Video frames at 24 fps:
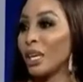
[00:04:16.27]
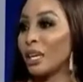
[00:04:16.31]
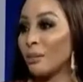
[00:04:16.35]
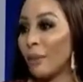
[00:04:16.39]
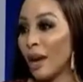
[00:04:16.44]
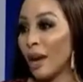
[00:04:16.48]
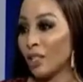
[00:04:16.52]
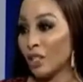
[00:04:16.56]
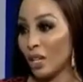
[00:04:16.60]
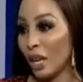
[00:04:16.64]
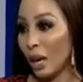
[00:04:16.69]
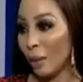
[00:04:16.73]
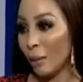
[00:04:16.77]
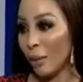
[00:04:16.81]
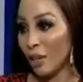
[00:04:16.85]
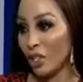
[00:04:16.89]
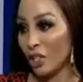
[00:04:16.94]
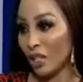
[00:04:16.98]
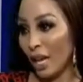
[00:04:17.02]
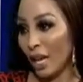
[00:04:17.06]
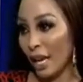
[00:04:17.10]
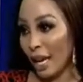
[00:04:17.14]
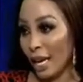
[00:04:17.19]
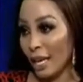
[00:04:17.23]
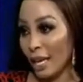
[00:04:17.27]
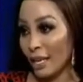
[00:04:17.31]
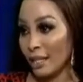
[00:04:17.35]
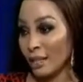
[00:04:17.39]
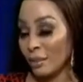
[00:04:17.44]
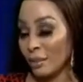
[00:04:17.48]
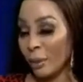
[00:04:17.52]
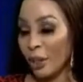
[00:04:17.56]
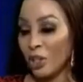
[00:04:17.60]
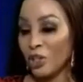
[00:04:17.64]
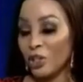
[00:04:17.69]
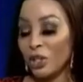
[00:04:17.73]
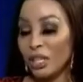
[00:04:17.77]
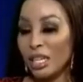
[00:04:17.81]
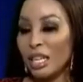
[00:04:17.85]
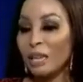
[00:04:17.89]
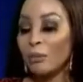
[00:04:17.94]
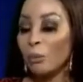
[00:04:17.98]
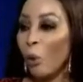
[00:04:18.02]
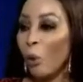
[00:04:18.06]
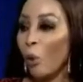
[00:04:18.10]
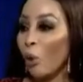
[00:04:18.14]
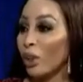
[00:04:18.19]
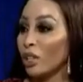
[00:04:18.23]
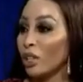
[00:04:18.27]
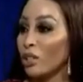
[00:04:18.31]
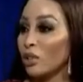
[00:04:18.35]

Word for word: can imagine how much that is. But you need more.